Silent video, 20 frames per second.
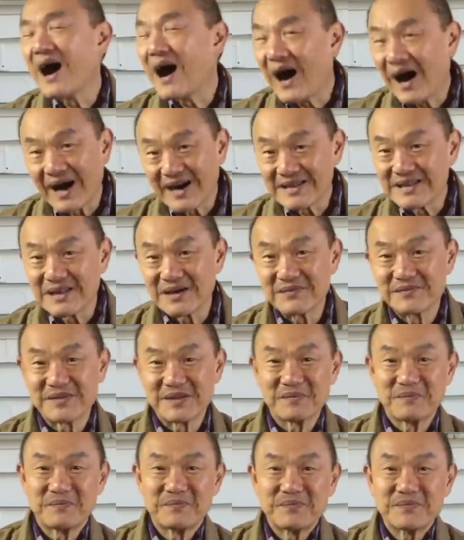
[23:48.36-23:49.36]
I love
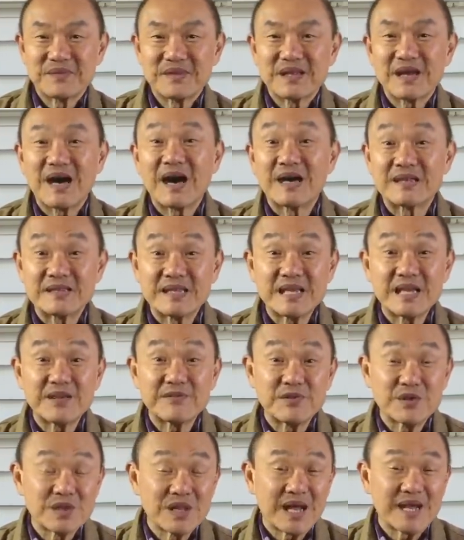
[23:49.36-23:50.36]
them. I think
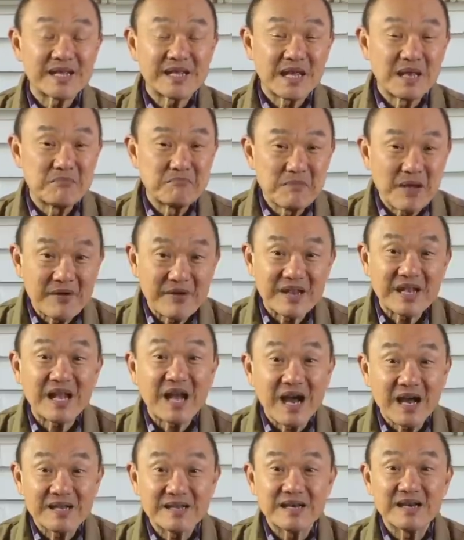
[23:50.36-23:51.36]
if you like
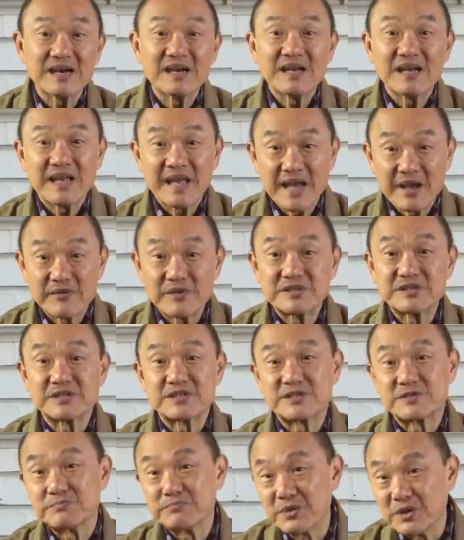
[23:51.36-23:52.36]
Americana
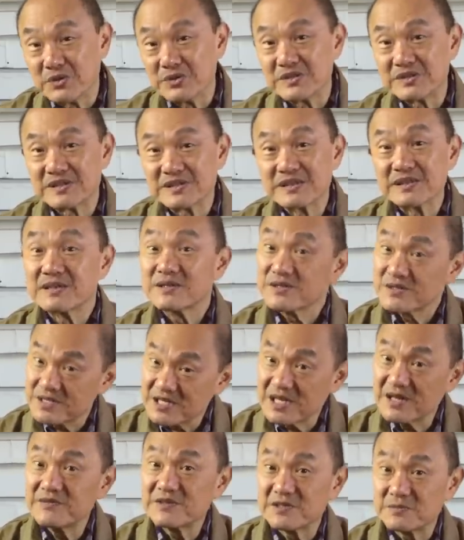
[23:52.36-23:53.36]
heritage boots,
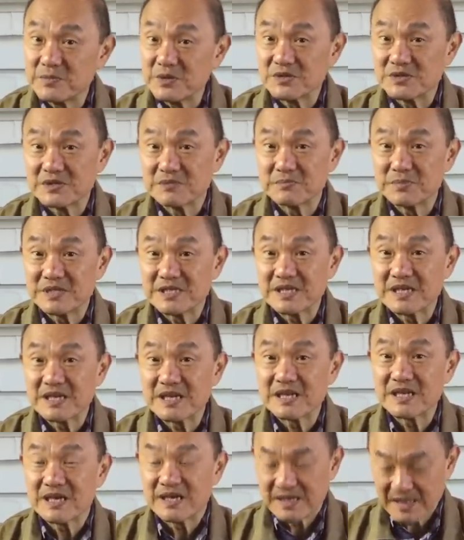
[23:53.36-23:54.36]
service boots in
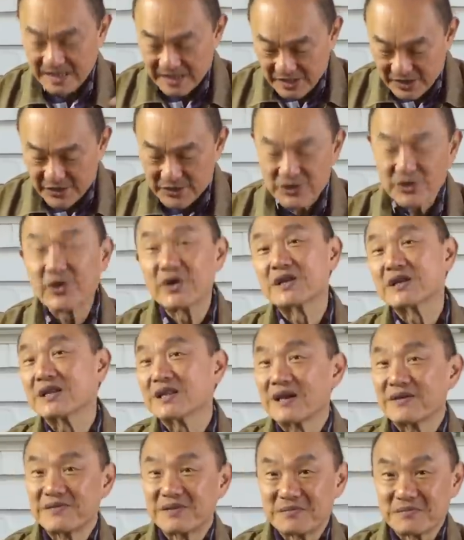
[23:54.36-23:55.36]
particular, you're going to
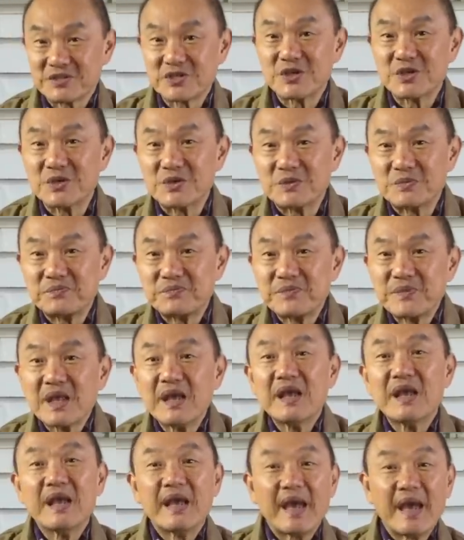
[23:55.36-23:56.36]
love them too.
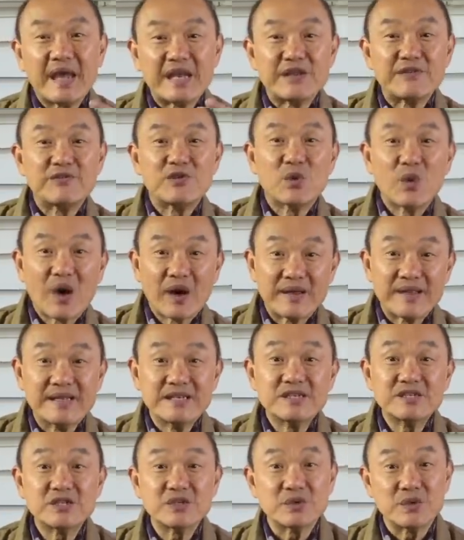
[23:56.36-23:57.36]
And if you are
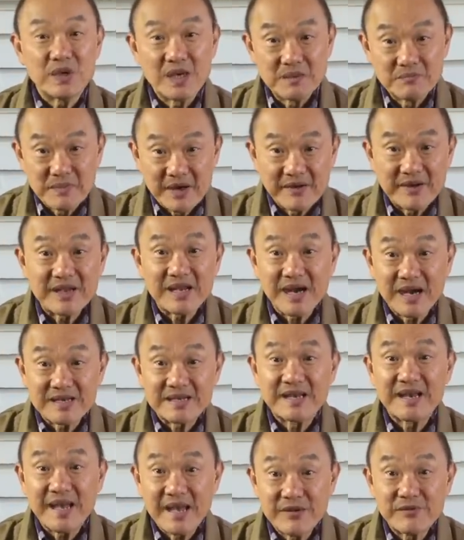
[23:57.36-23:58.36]
into
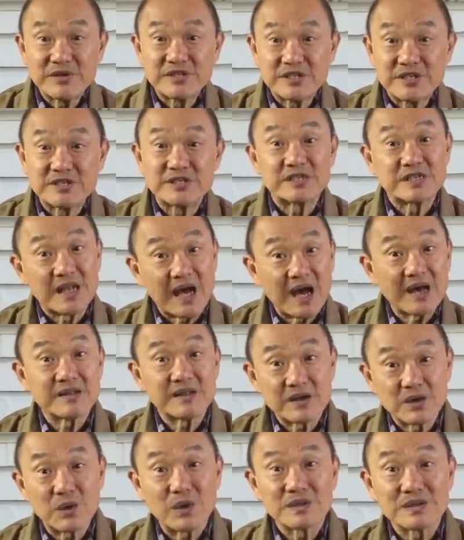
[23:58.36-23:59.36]
Americana heritage and
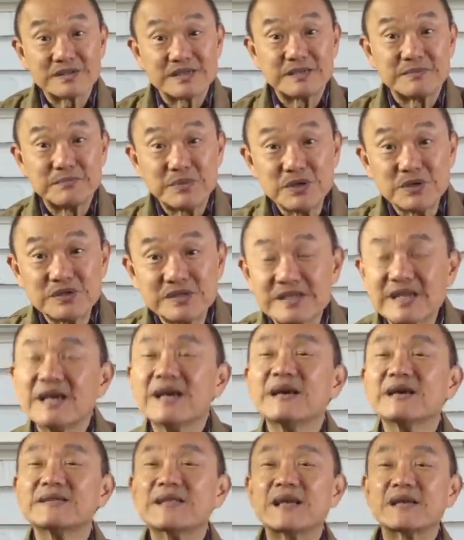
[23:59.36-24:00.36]
other quality boots,
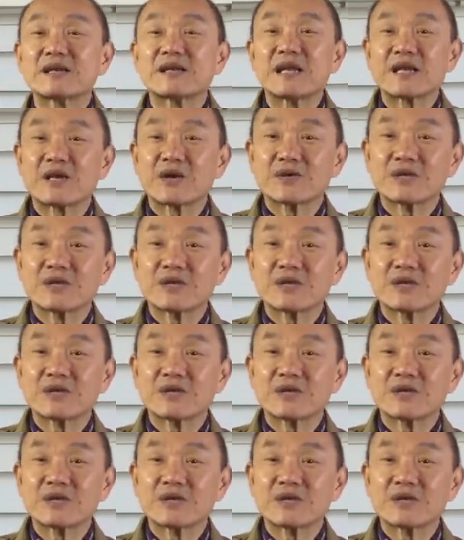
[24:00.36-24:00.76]
then click